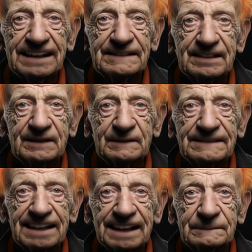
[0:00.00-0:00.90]
As soon
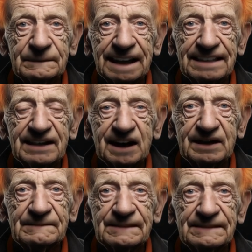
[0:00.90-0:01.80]
as I get back into
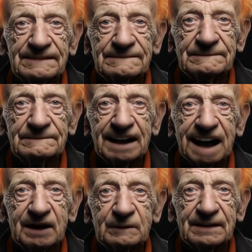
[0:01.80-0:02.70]
office,
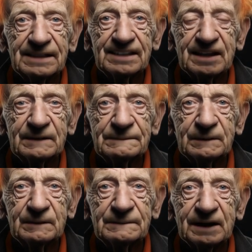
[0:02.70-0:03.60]
I'll really show them
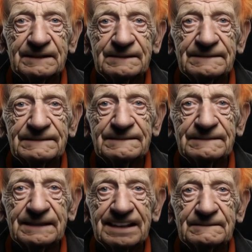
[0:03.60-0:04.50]
who's boss.
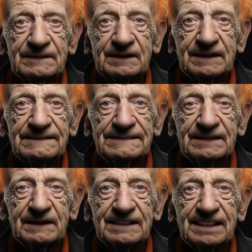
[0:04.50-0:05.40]
Thanks for your
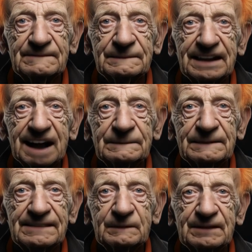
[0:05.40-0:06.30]
consideration of my
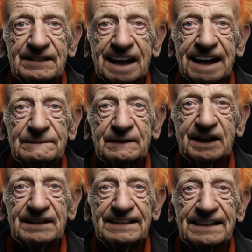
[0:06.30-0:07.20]
comments, which I am
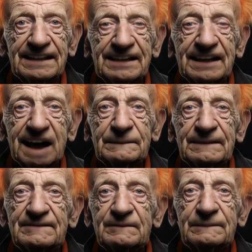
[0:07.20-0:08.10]
calling
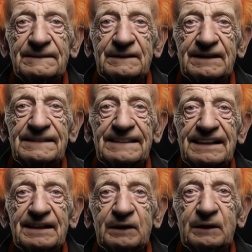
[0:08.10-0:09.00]
comments from a very
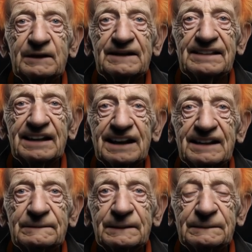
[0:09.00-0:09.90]
sick orange-haired